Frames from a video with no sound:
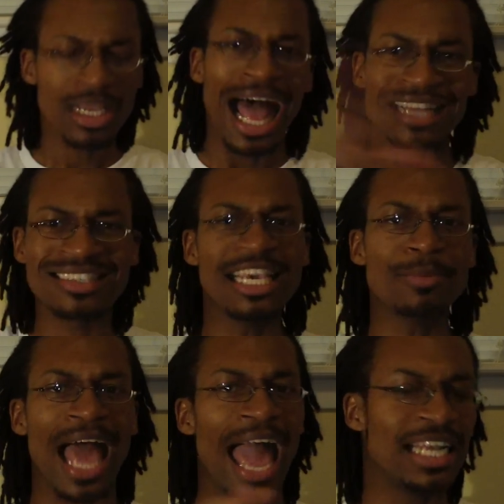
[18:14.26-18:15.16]
I
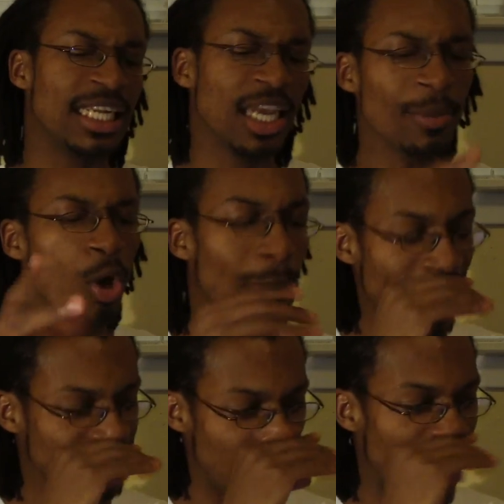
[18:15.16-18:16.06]
skipped acting. Let me go
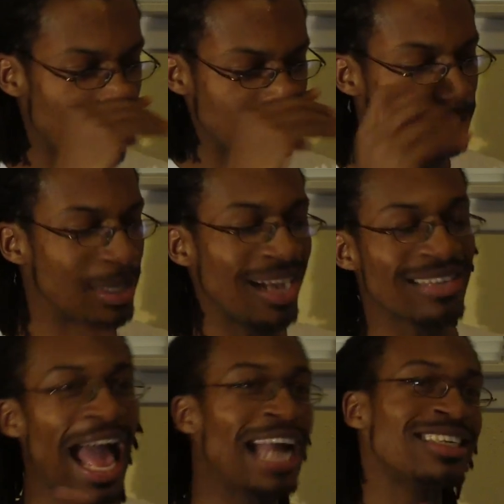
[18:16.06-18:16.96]
back into acting,
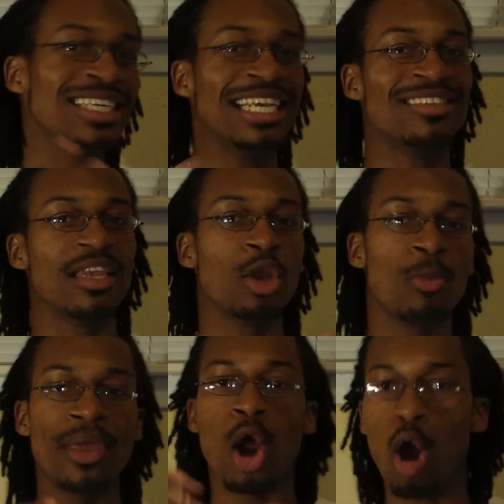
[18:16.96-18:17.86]
because acting is a
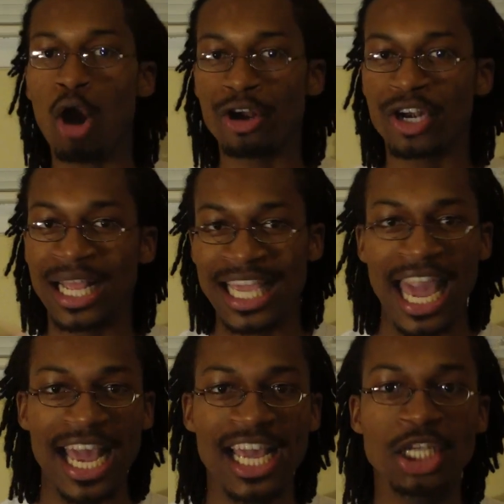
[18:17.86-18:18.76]
little bit harder to
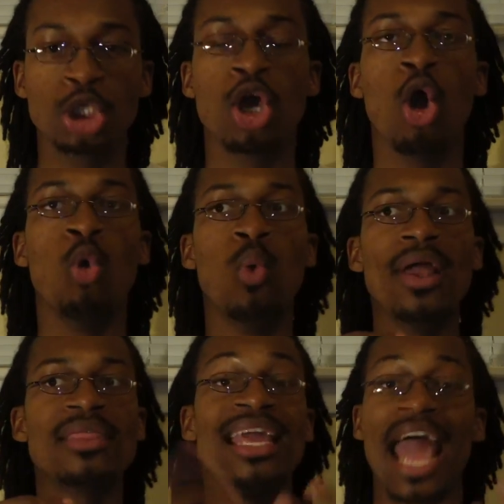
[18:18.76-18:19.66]
gauge
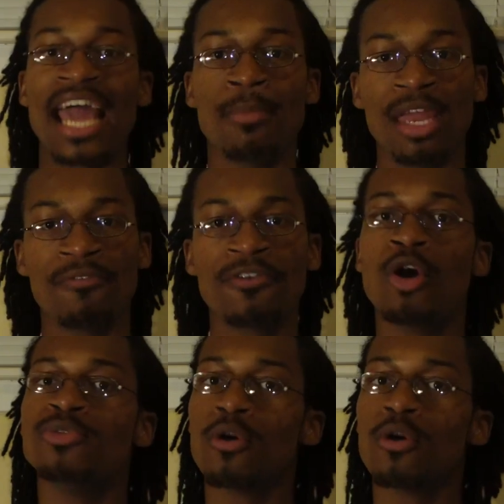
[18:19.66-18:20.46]
with an animated film.